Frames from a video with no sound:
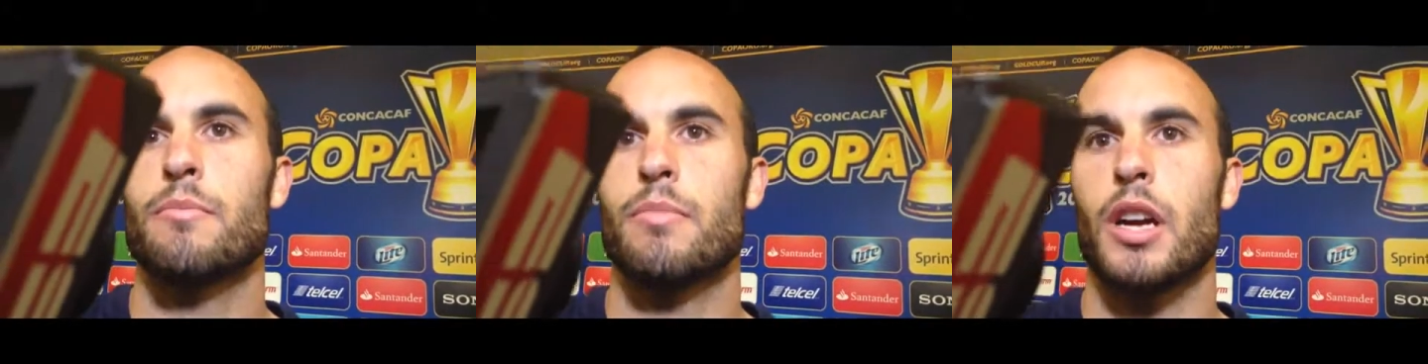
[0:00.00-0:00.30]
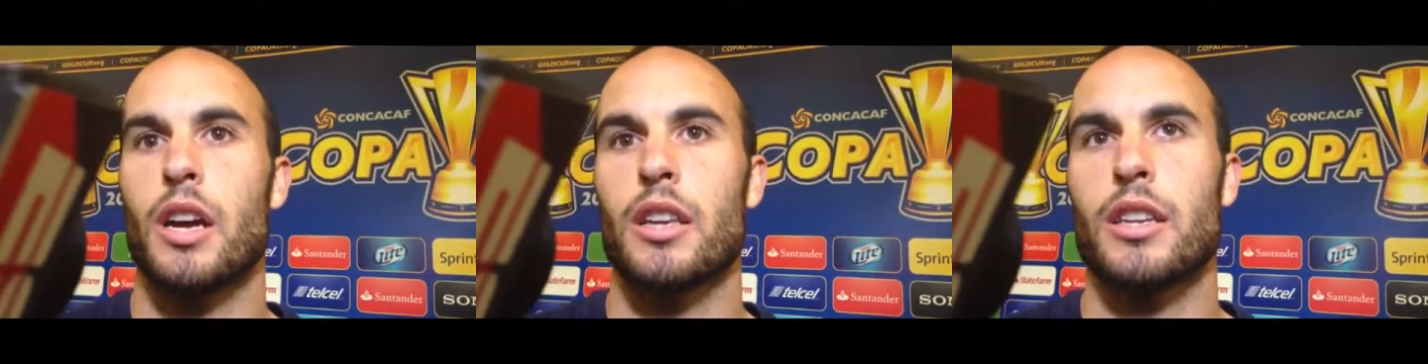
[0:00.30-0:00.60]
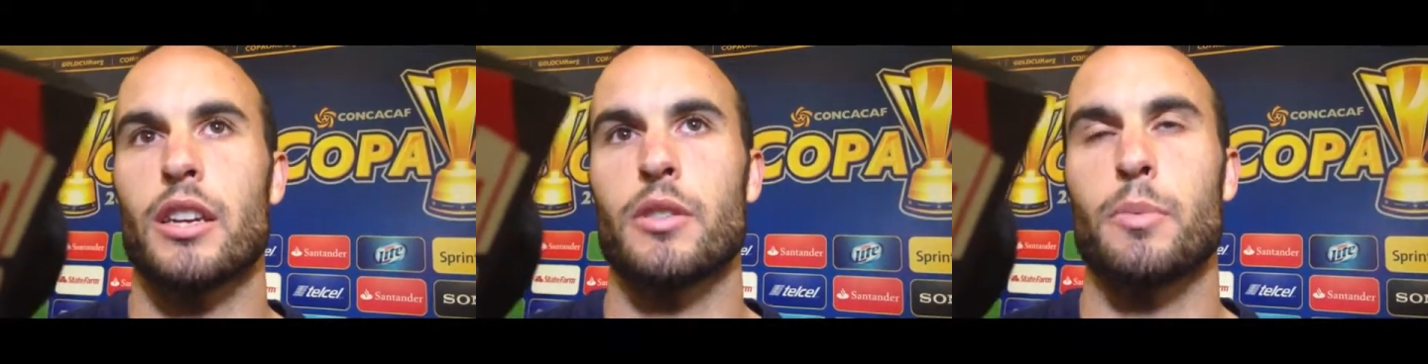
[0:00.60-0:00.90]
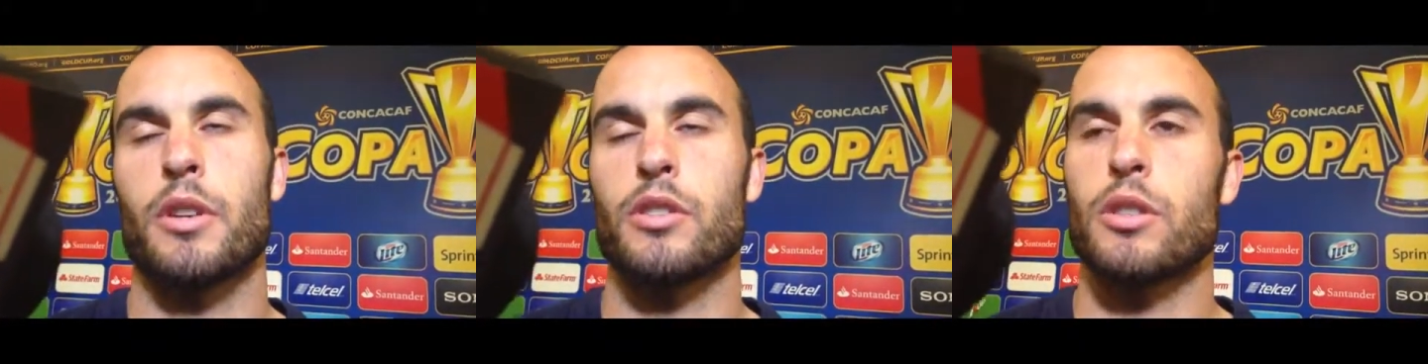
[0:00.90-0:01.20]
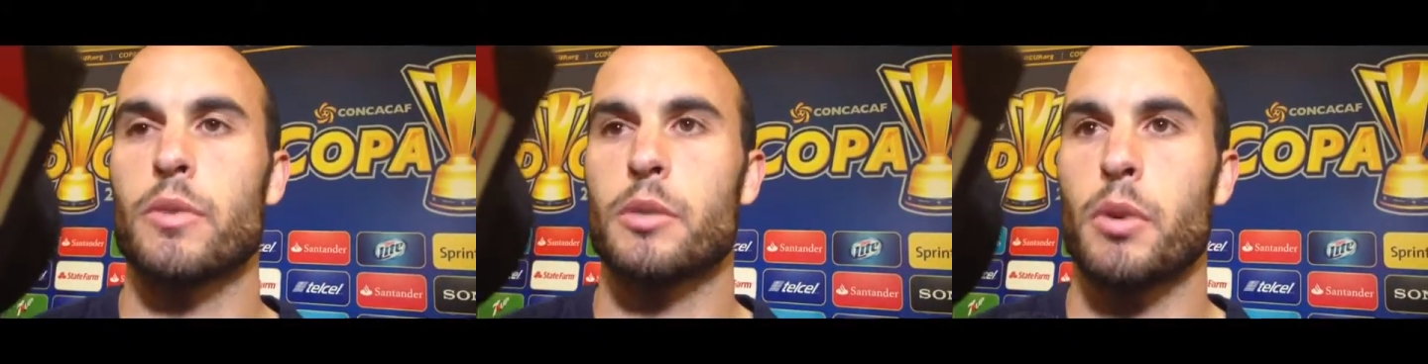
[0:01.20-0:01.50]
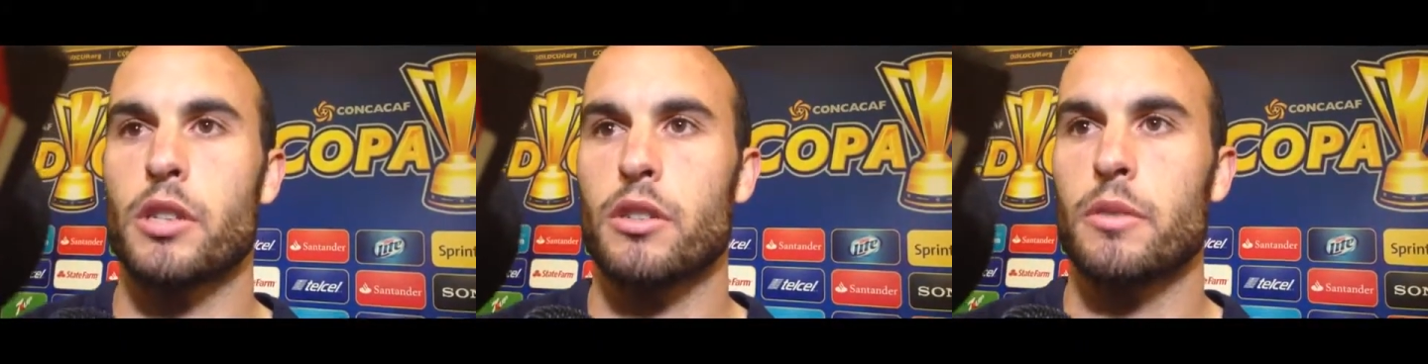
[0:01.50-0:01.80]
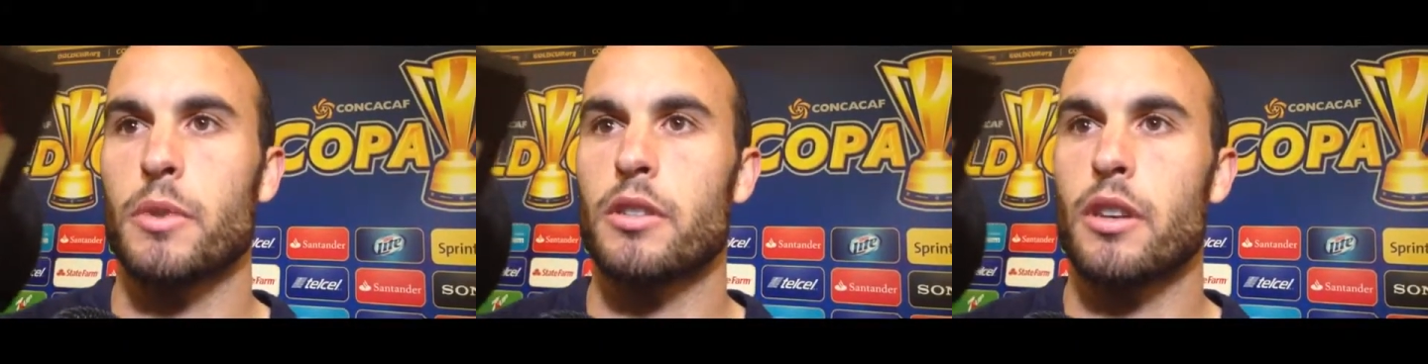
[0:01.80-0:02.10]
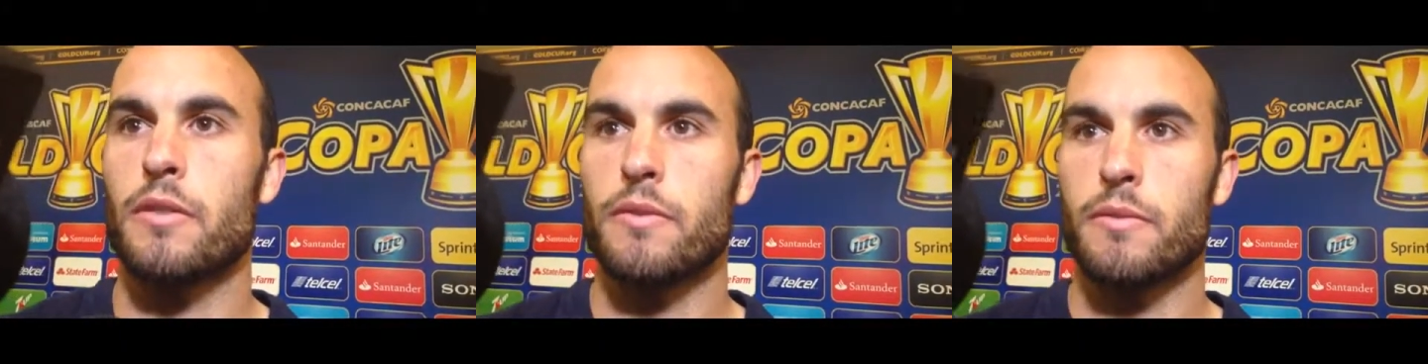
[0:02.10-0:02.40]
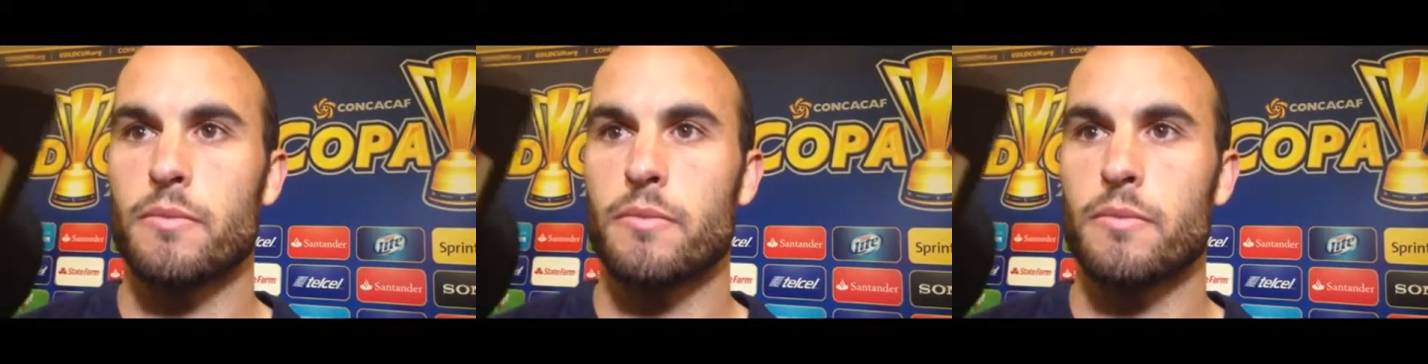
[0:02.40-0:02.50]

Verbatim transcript: Uh, I think I was putting too much pressure on myself.